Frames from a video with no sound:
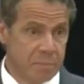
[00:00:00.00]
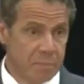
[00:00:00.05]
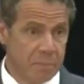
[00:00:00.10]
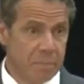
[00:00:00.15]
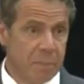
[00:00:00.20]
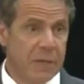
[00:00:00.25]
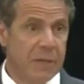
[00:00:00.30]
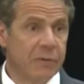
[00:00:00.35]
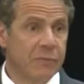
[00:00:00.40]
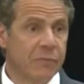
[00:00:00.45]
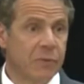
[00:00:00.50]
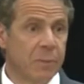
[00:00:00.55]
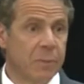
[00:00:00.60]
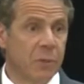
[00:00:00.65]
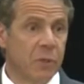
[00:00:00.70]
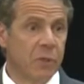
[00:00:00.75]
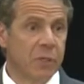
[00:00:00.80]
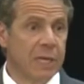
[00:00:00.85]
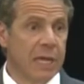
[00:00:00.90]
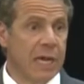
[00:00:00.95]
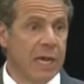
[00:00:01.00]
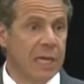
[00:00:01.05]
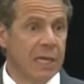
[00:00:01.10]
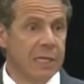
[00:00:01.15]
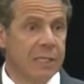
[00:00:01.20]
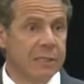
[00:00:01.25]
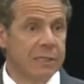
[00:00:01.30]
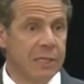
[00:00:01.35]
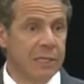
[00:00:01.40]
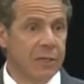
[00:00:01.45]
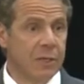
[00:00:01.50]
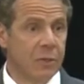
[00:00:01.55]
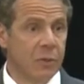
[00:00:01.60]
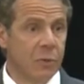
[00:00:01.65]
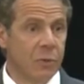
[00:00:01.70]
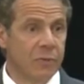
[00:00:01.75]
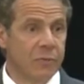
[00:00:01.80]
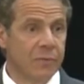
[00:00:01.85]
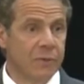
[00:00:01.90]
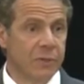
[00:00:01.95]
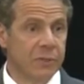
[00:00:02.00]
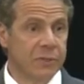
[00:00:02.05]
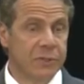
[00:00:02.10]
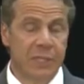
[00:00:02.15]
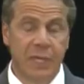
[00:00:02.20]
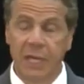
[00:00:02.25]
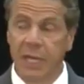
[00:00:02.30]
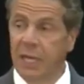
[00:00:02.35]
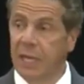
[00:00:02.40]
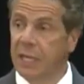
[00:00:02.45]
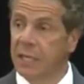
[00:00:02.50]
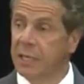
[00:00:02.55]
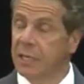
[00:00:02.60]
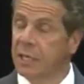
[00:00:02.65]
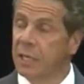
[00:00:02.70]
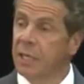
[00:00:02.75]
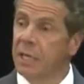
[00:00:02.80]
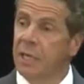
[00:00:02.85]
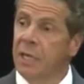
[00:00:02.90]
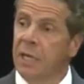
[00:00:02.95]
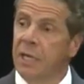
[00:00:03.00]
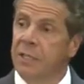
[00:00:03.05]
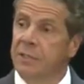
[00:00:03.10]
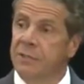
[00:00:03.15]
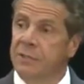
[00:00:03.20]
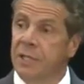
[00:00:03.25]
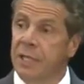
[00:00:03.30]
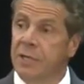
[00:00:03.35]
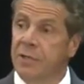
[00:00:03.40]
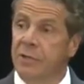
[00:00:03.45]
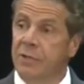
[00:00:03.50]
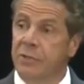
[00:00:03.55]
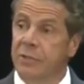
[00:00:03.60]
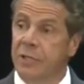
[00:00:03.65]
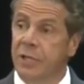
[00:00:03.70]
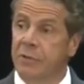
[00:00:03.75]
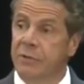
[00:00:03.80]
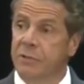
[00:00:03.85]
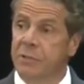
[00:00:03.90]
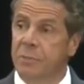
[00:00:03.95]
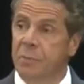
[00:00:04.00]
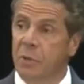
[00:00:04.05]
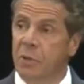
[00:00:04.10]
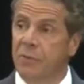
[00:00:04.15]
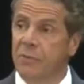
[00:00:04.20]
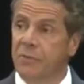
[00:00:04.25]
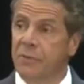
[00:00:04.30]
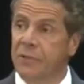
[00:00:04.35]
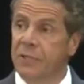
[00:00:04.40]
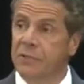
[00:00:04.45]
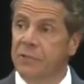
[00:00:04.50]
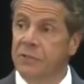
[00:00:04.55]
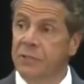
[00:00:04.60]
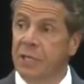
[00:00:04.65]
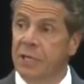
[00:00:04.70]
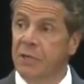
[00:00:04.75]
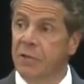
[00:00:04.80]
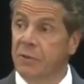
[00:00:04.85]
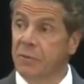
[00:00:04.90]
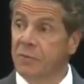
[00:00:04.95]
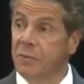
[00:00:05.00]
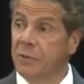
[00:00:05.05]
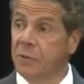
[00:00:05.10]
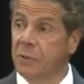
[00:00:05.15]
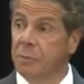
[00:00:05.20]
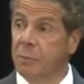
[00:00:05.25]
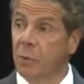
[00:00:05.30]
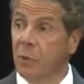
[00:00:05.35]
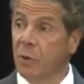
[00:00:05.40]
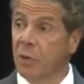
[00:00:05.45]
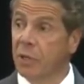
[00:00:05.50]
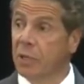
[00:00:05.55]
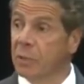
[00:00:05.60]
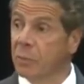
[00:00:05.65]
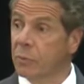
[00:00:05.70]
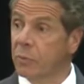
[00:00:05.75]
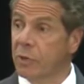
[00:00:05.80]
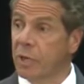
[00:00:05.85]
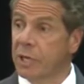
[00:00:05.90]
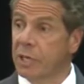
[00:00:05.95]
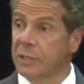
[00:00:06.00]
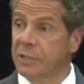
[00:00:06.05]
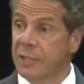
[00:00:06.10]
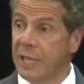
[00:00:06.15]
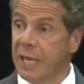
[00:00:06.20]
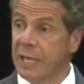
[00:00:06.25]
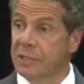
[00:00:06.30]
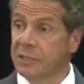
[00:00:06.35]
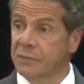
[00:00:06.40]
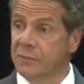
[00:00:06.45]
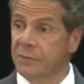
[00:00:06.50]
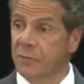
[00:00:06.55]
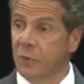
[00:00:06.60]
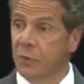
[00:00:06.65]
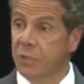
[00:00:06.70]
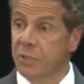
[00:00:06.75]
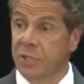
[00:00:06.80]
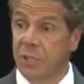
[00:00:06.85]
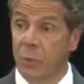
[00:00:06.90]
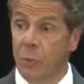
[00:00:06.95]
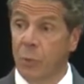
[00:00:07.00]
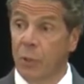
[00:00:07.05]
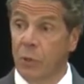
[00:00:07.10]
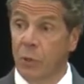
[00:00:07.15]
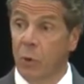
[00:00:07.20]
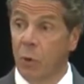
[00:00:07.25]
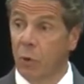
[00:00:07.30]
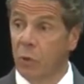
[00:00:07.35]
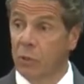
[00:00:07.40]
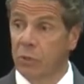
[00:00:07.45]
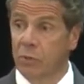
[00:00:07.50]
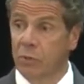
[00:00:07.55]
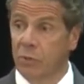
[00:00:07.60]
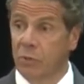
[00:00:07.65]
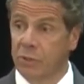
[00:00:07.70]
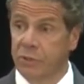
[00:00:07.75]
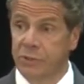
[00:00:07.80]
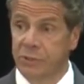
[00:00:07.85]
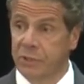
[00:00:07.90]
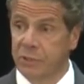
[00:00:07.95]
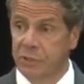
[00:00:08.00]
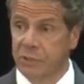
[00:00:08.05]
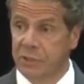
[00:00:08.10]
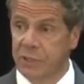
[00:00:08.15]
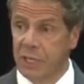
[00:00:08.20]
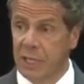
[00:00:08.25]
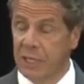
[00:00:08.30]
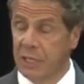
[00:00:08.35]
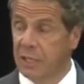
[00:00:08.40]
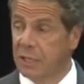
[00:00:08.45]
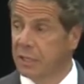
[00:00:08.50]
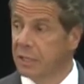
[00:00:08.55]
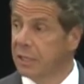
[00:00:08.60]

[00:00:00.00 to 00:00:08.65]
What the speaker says: Being from Long Island, he knew it firsthand. Senator Terrence Murphy and Senator Phil Boyle were on a task force that went all across the state